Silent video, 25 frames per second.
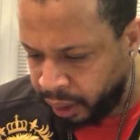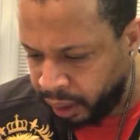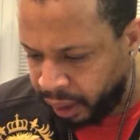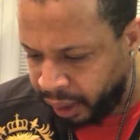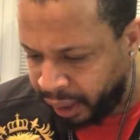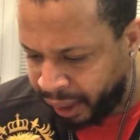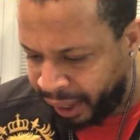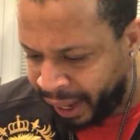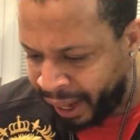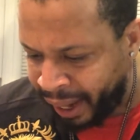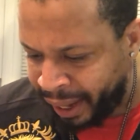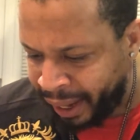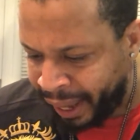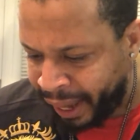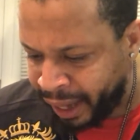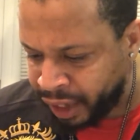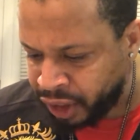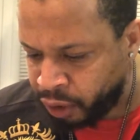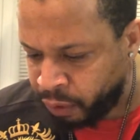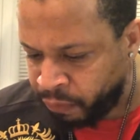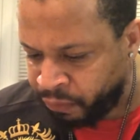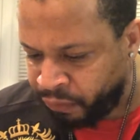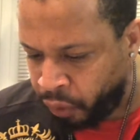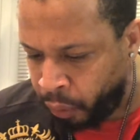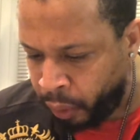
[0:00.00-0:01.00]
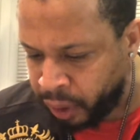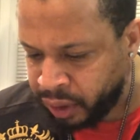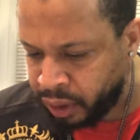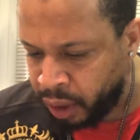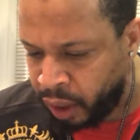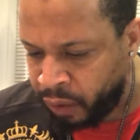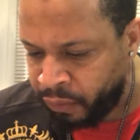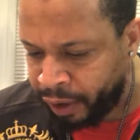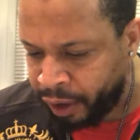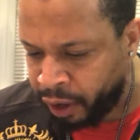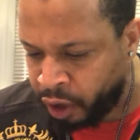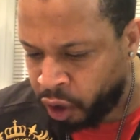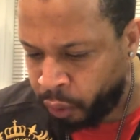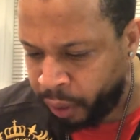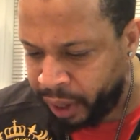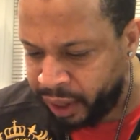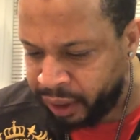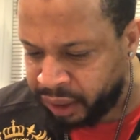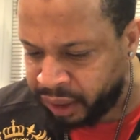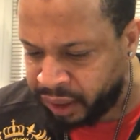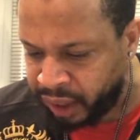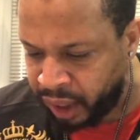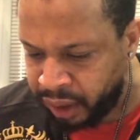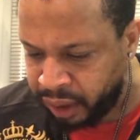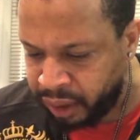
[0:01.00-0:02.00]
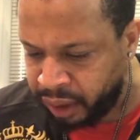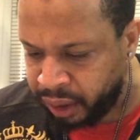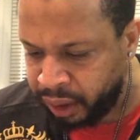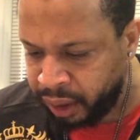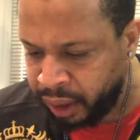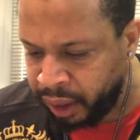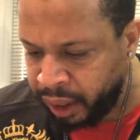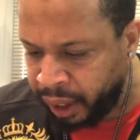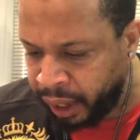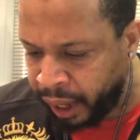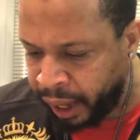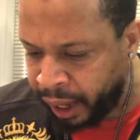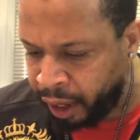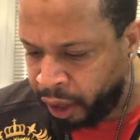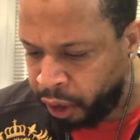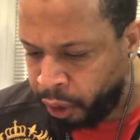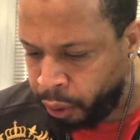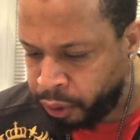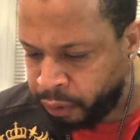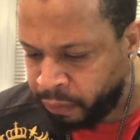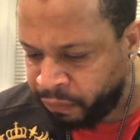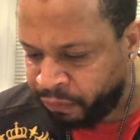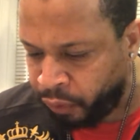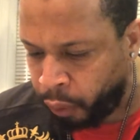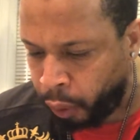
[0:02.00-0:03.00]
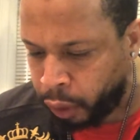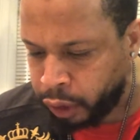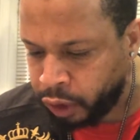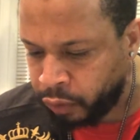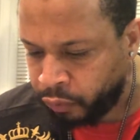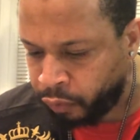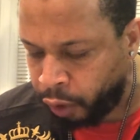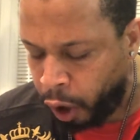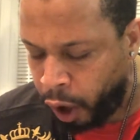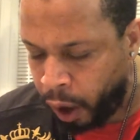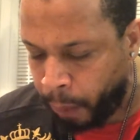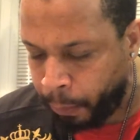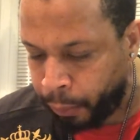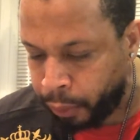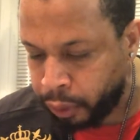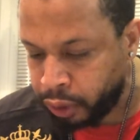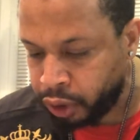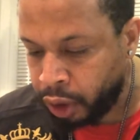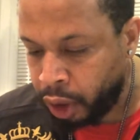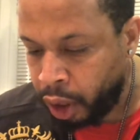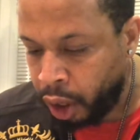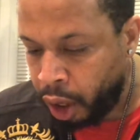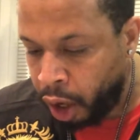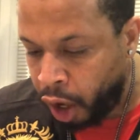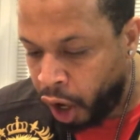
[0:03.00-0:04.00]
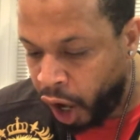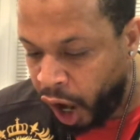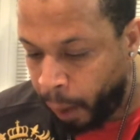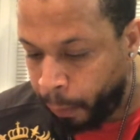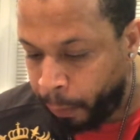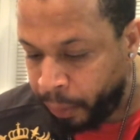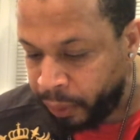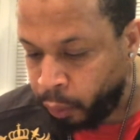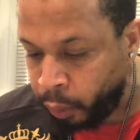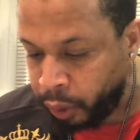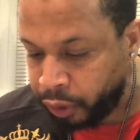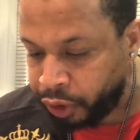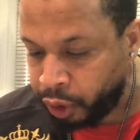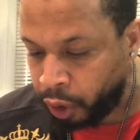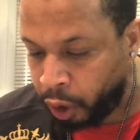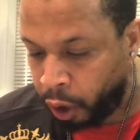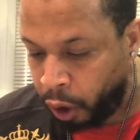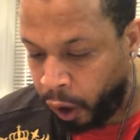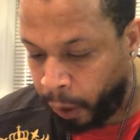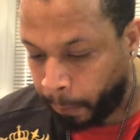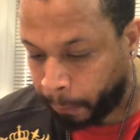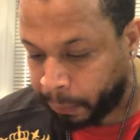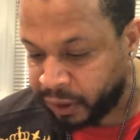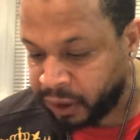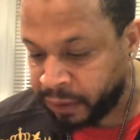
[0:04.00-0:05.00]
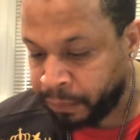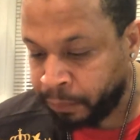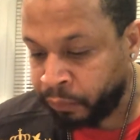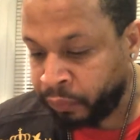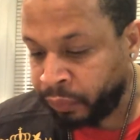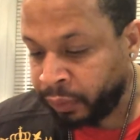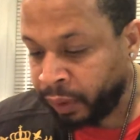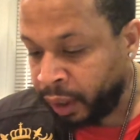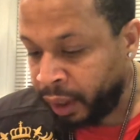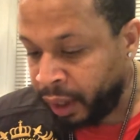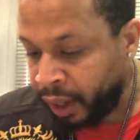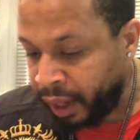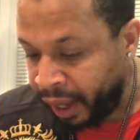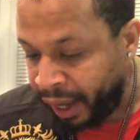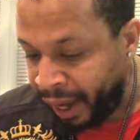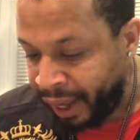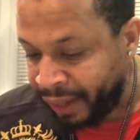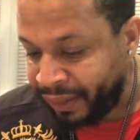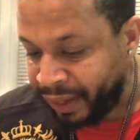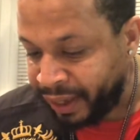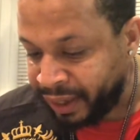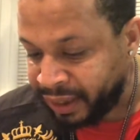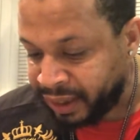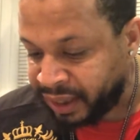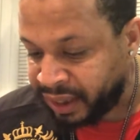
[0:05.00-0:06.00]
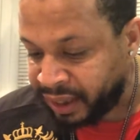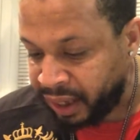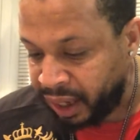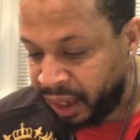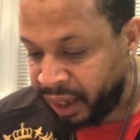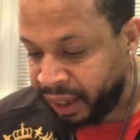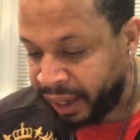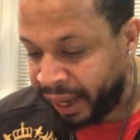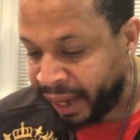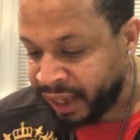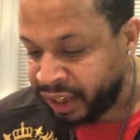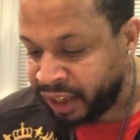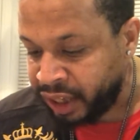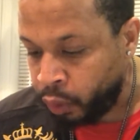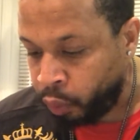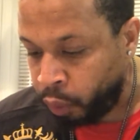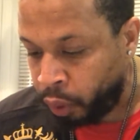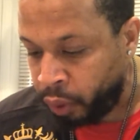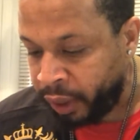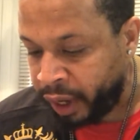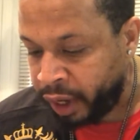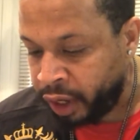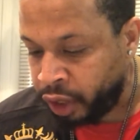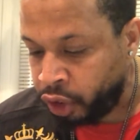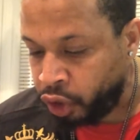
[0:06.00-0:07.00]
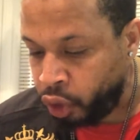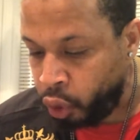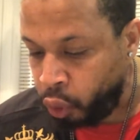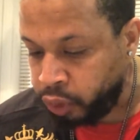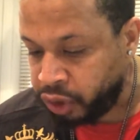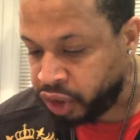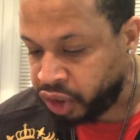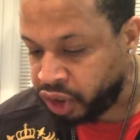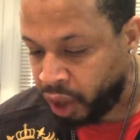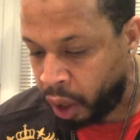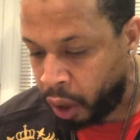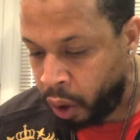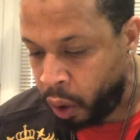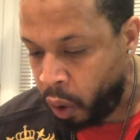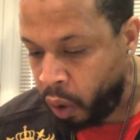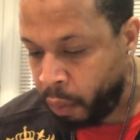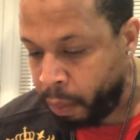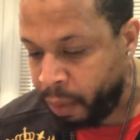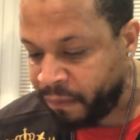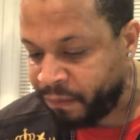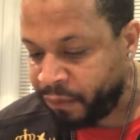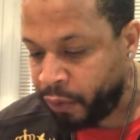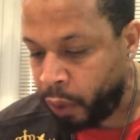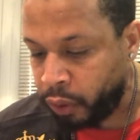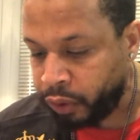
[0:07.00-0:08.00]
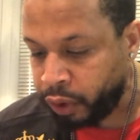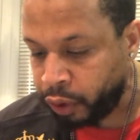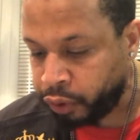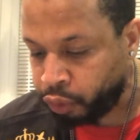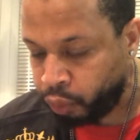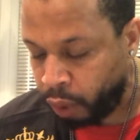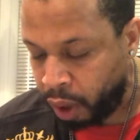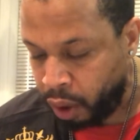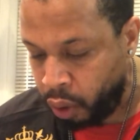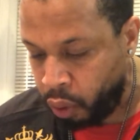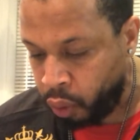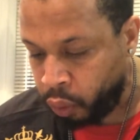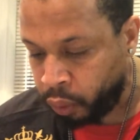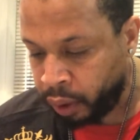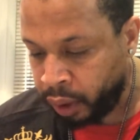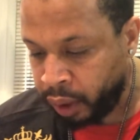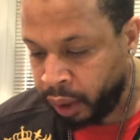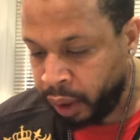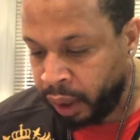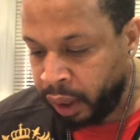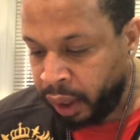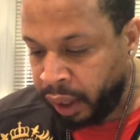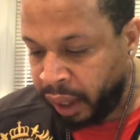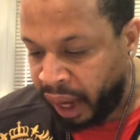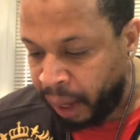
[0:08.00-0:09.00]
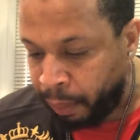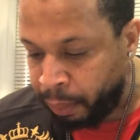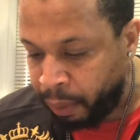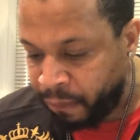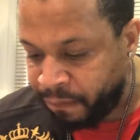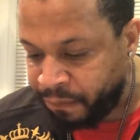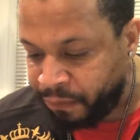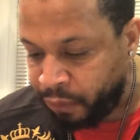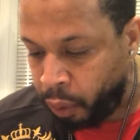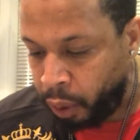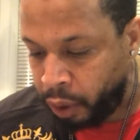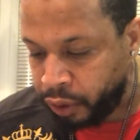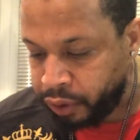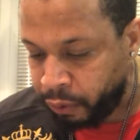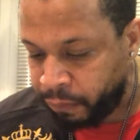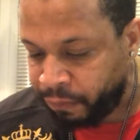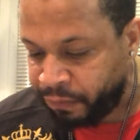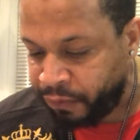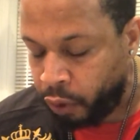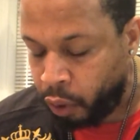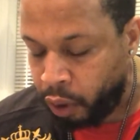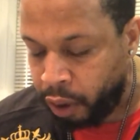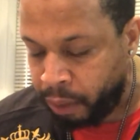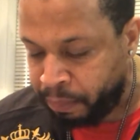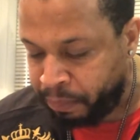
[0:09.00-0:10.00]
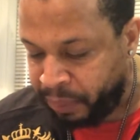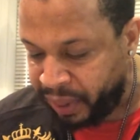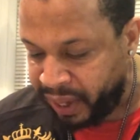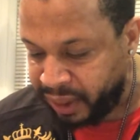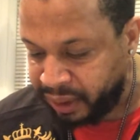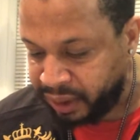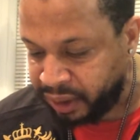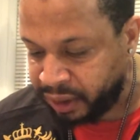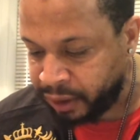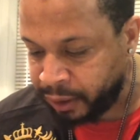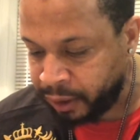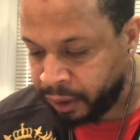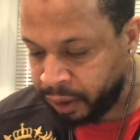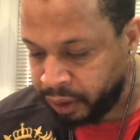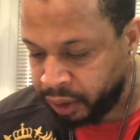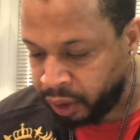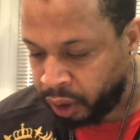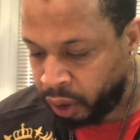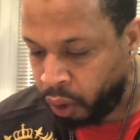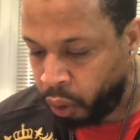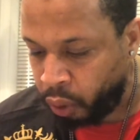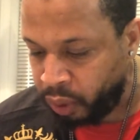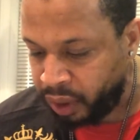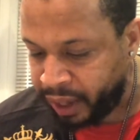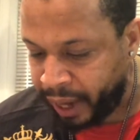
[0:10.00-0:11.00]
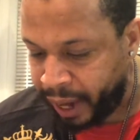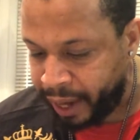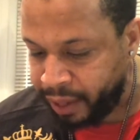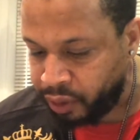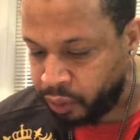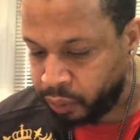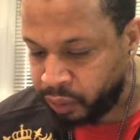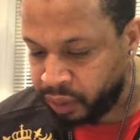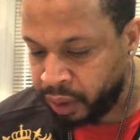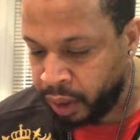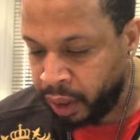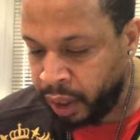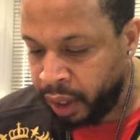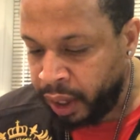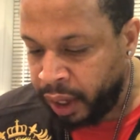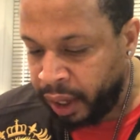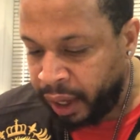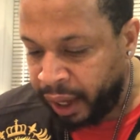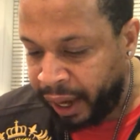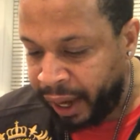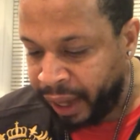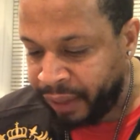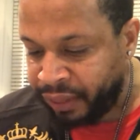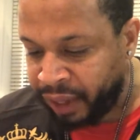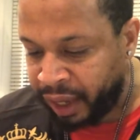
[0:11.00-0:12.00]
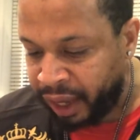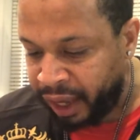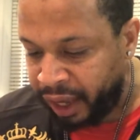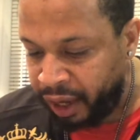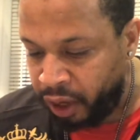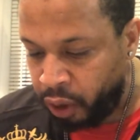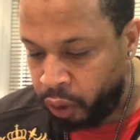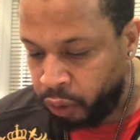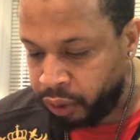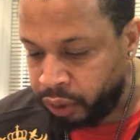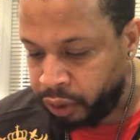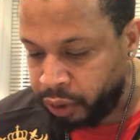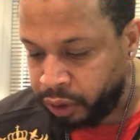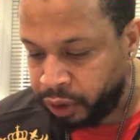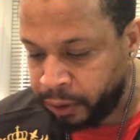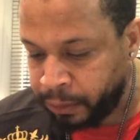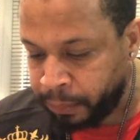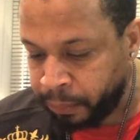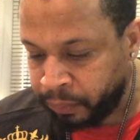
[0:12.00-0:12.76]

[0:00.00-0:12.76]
And as the voice of a great thunder, and I heard the voice of harpers harping with the harps. And they sung as it were a new song before the throne and before the four beasts, the holy angels, and the elders,